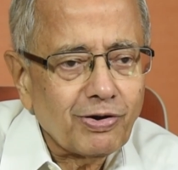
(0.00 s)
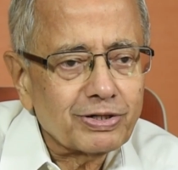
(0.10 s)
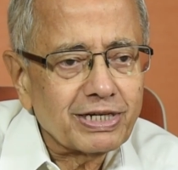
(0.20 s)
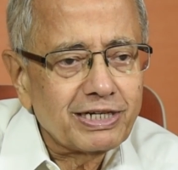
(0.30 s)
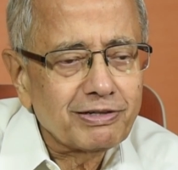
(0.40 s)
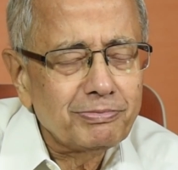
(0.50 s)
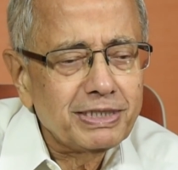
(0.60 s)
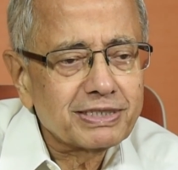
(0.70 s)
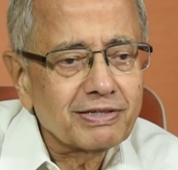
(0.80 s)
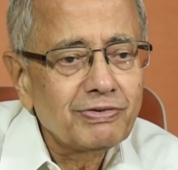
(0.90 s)
alternative
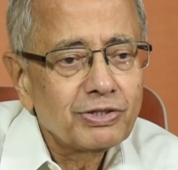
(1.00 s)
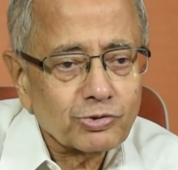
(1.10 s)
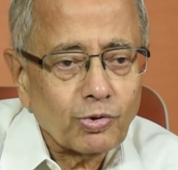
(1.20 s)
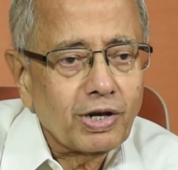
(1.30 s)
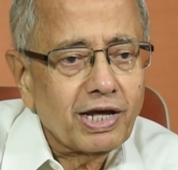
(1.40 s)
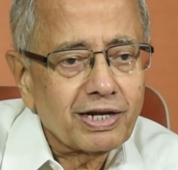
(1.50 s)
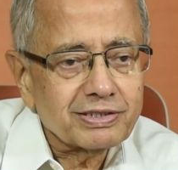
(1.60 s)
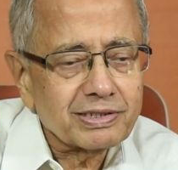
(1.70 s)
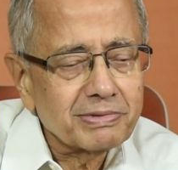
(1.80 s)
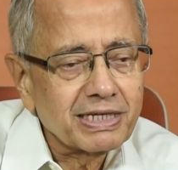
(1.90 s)
means, solar or
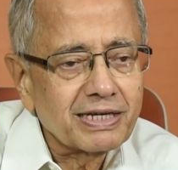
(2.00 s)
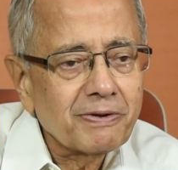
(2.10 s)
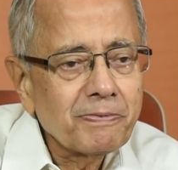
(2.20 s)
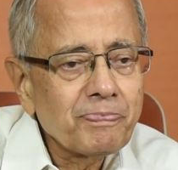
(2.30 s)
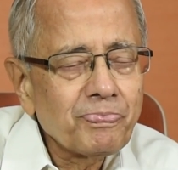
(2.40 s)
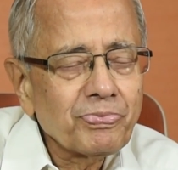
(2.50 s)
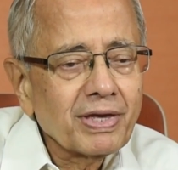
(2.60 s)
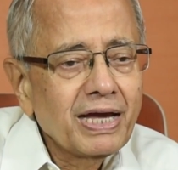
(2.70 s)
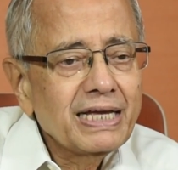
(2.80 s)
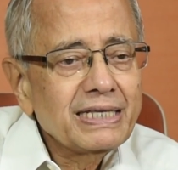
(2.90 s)
something.
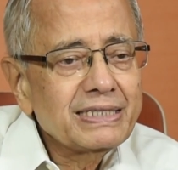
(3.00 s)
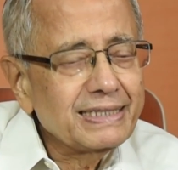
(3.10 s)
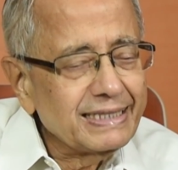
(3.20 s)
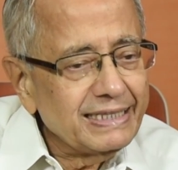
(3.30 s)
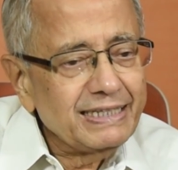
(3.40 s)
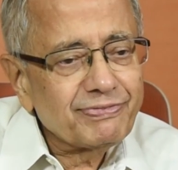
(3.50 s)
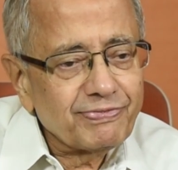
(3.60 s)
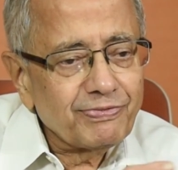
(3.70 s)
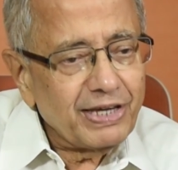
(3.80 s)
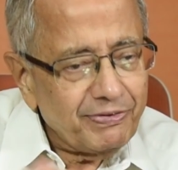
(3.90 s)
If
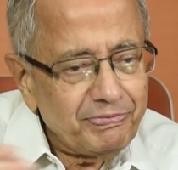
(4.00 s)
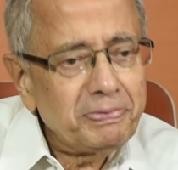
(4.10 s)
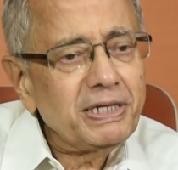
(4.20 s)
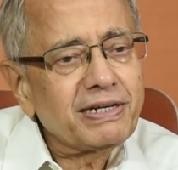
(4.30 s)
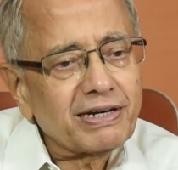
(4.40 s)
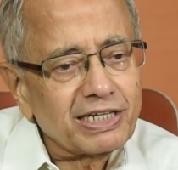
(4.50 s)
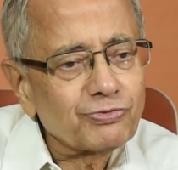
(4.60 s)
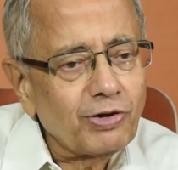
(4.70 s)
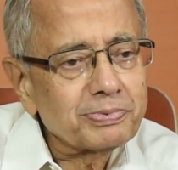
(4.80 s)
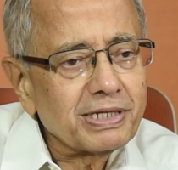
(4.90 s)
everybody
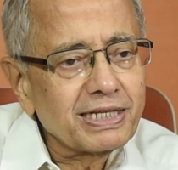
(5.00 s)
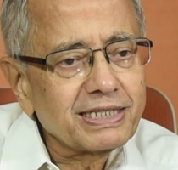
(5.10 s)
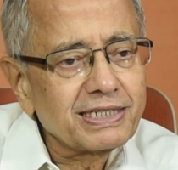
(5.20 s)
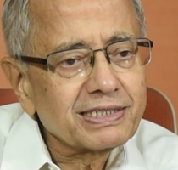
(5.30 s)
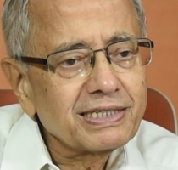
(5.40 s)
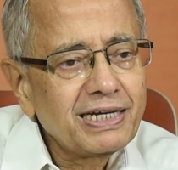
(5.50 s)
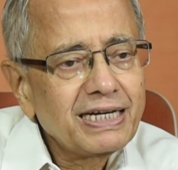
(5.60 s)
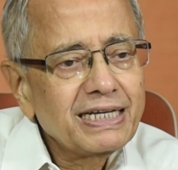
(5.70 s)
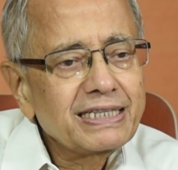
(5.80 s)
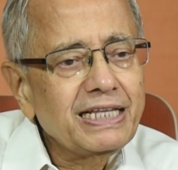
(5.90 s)
transforms like this,
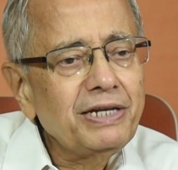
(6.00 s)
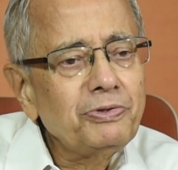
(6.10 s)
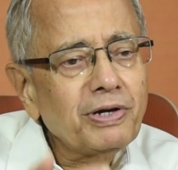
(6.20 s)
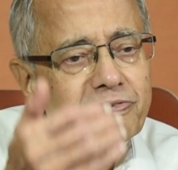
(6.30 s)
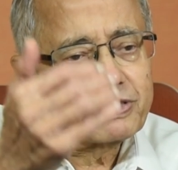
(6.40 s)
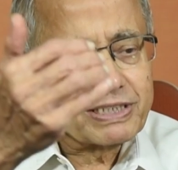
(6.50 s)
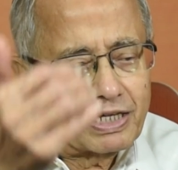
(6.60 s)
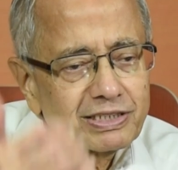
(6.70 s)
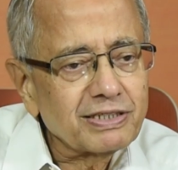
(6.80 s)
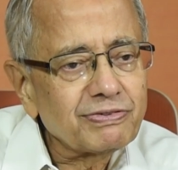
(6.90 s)
then you have a
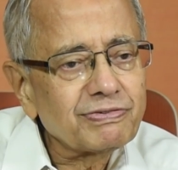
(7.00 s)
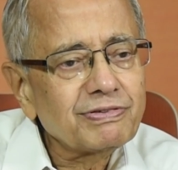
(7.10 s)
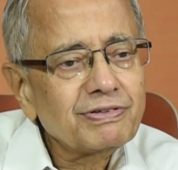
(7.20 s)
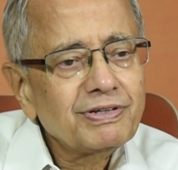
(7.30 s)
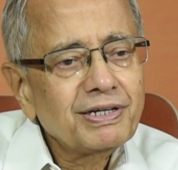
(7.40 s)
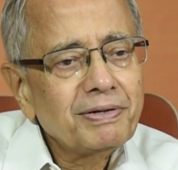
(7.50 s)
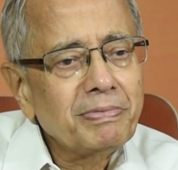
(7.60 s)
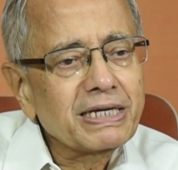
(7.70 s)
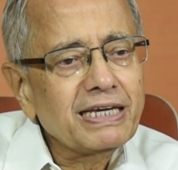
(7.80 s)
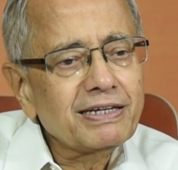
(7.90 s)
chance of
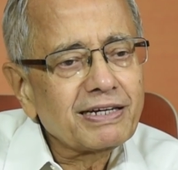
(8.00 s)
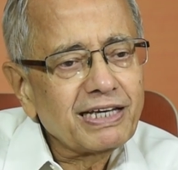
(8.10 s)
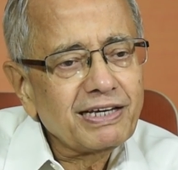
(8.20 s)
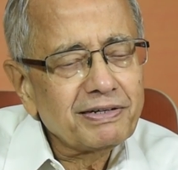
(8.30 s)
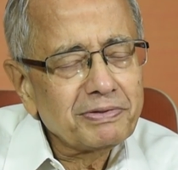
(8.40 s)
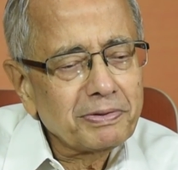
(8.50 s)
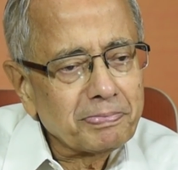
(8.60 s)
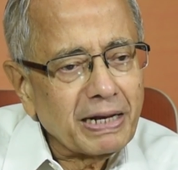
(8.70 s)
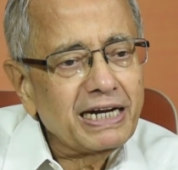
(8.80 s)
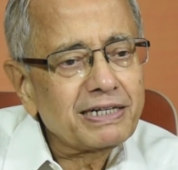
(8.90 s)
making the
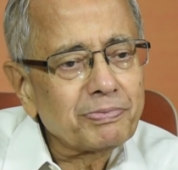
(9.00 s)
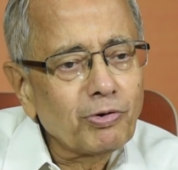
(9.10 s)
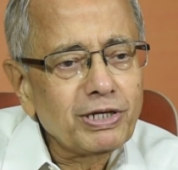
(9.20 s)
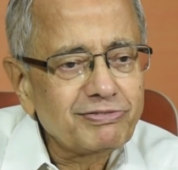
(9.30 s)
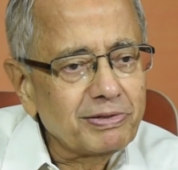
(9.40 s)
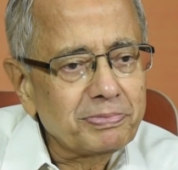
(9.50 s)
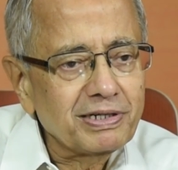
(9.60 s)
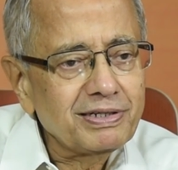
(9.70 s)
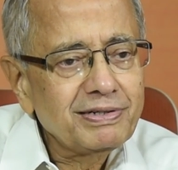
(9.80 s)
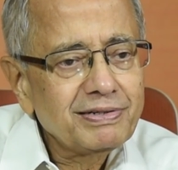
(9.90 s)
planet more livable.
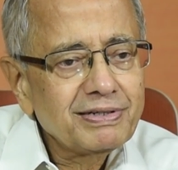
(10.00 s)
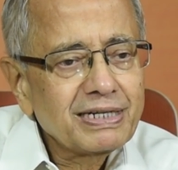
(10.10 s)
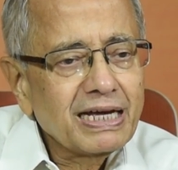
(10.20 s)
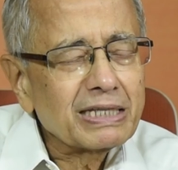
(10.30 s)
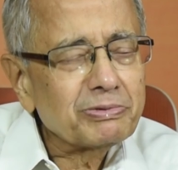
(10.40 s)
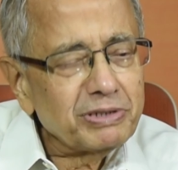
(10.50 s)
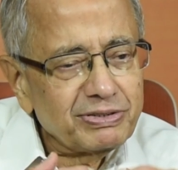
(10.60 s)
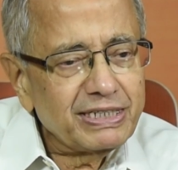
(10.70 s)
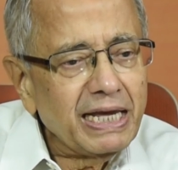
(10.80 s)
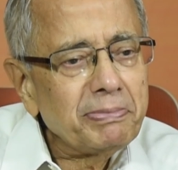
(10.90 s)
Otherwise,
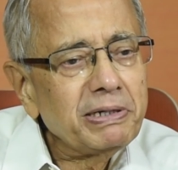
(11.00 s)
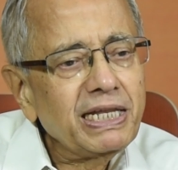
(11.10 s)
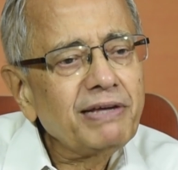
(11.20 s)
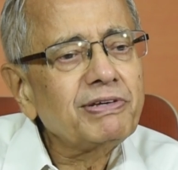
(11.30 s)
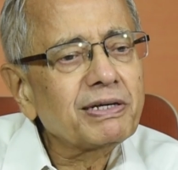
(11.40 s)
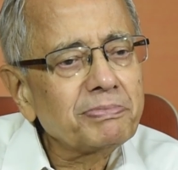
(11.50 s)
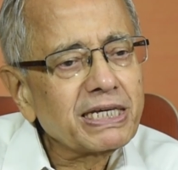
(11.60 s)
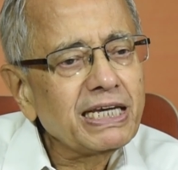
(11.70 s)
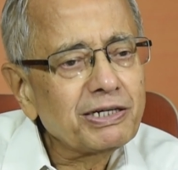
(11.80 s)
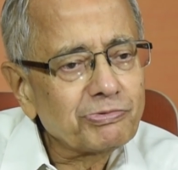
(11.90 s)
day by day we are
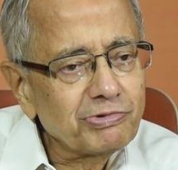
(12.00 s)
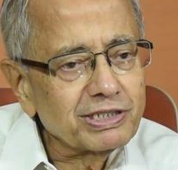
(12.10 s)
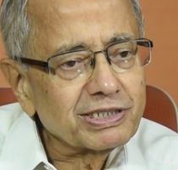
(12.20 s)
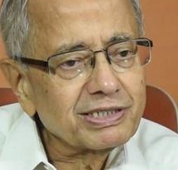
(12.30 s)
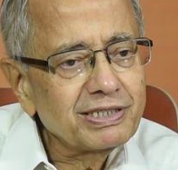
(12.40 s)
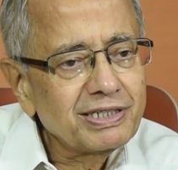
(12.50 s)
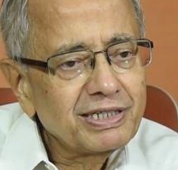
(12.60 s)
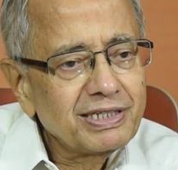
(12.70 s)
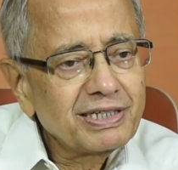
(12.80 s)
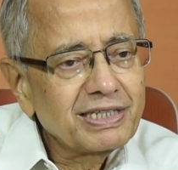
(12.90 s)
making it worse.
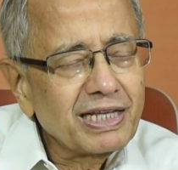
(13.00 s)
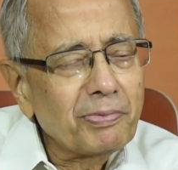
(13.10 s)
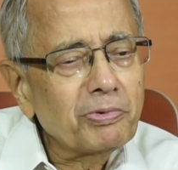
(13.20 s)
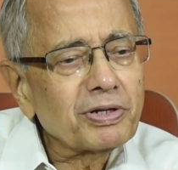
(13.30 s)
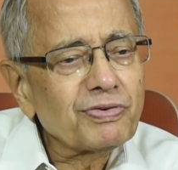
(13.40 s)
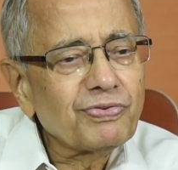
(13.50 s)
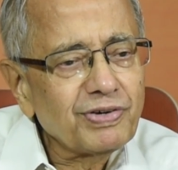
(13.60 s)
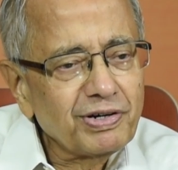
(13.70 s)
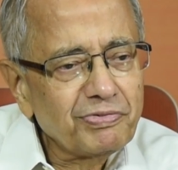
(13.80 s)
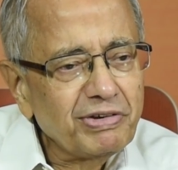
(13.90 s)
The amount
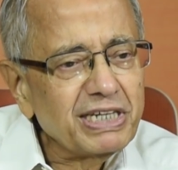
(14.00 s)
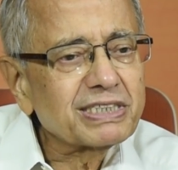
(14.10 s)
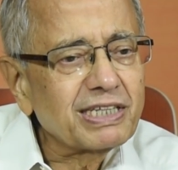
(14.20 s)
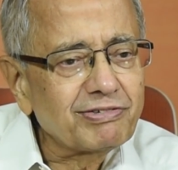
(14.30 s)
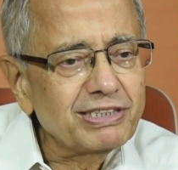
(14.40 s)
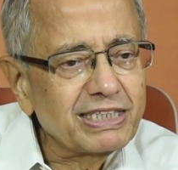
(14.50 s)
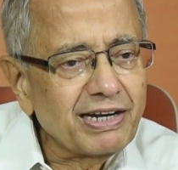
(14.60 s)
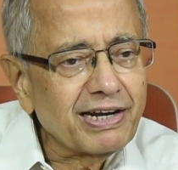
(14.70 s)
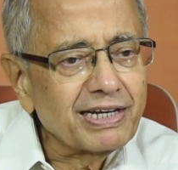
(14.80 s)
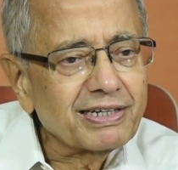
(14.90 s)
of waste that we
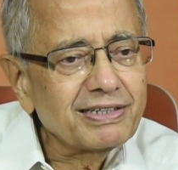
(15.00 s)
generate,